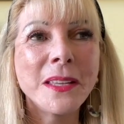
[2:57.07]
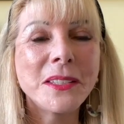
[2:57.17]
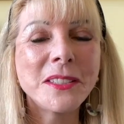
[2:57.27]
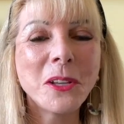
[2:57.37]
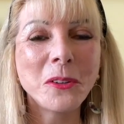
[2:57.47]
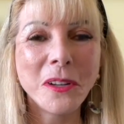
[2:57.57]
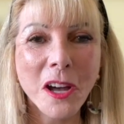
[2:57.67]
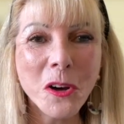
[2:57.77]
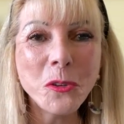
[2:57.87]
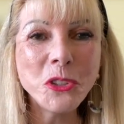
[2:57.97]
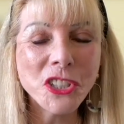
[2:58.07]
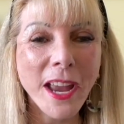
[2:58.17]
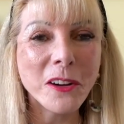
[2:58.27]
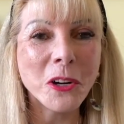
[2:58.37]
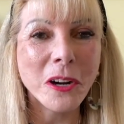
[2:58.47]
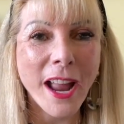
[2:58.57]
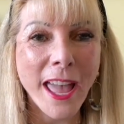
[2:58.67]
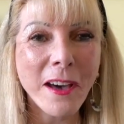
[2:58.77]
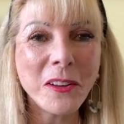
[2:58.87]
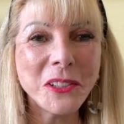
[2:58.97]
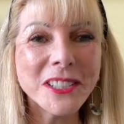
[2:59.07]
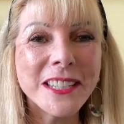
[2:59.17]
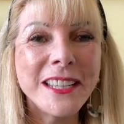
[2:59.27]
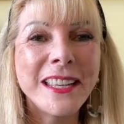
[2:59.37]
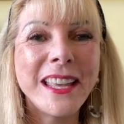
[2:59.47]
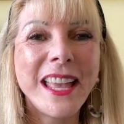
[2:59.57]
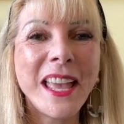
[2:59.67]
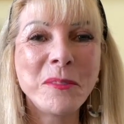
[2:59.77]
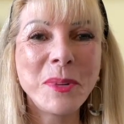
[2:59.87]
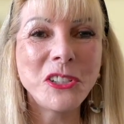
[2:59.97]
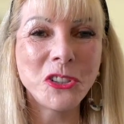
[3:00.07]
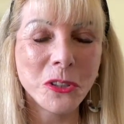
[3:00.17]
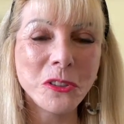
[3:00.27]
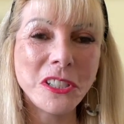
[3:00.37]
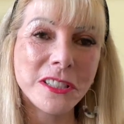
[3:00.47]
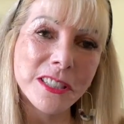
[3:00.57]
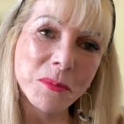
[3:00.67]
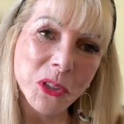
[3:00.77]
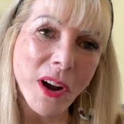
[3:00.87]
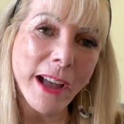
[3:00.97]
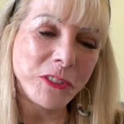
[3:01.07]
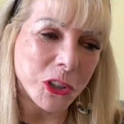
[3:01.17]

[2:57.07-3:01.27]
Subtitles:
so go check her out, and be sure to subscribe